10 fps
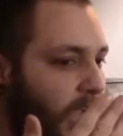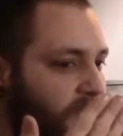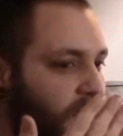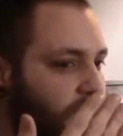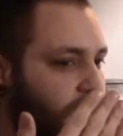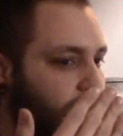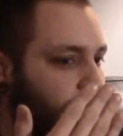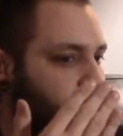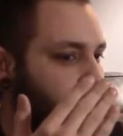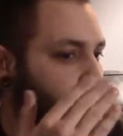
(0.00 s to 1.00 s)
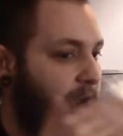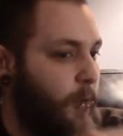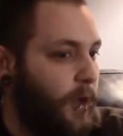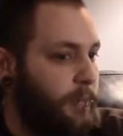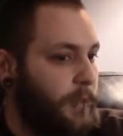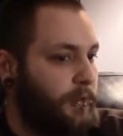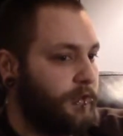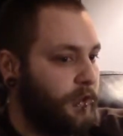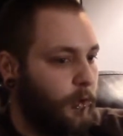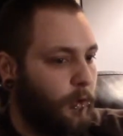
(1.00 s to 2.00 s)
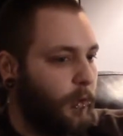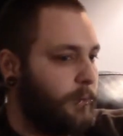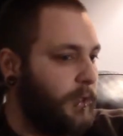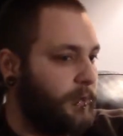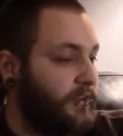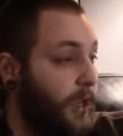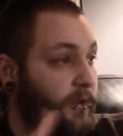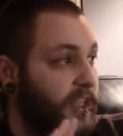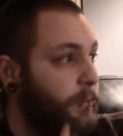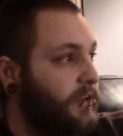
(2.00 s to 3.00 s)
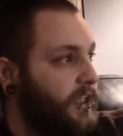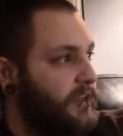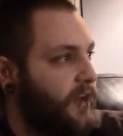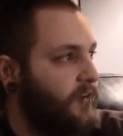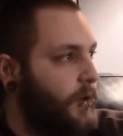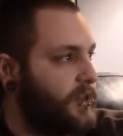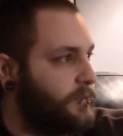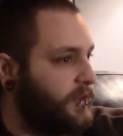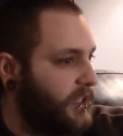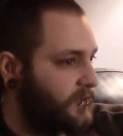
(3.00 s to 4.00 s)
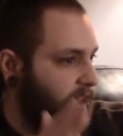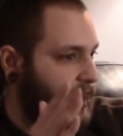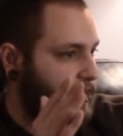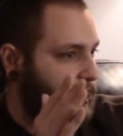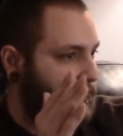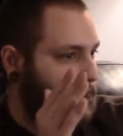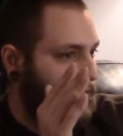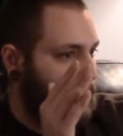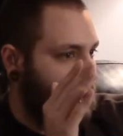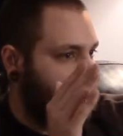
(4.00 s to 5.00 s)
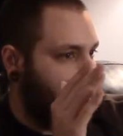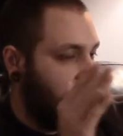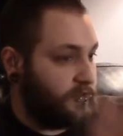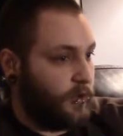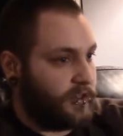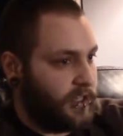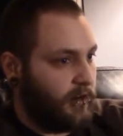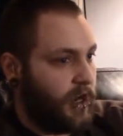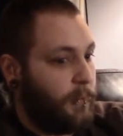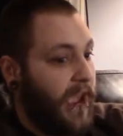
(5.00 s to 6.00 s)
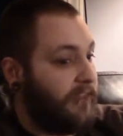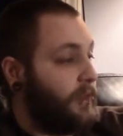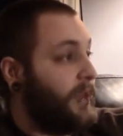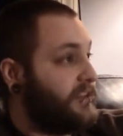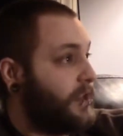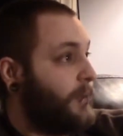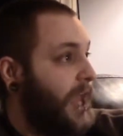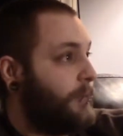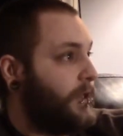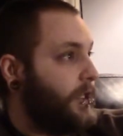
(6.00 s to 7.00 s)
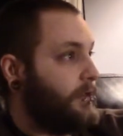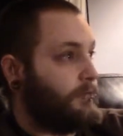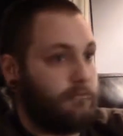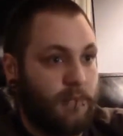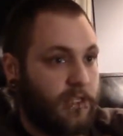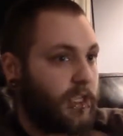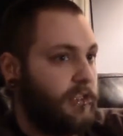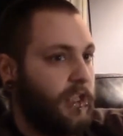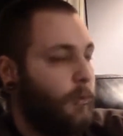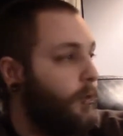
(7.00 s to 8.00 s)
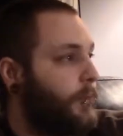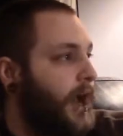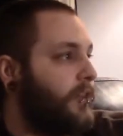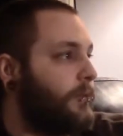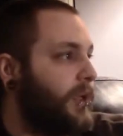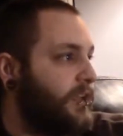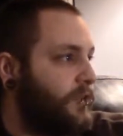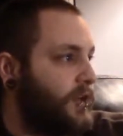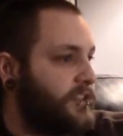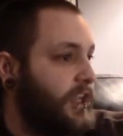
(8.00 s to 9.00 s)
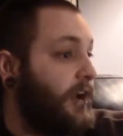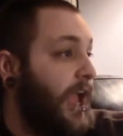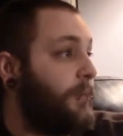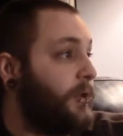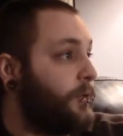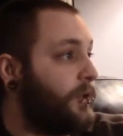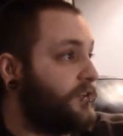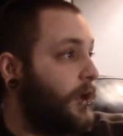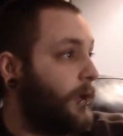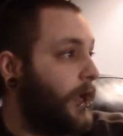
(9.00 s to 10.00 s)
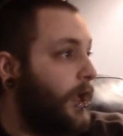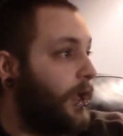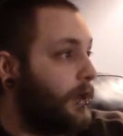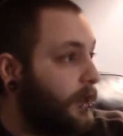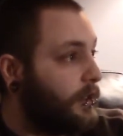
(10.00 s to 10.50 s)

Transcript: no matter what people do or what people say, what they believe, I've always believed that as long as they're on a path that makes them happy, it won't bother me. As long as they're happy with what's going on.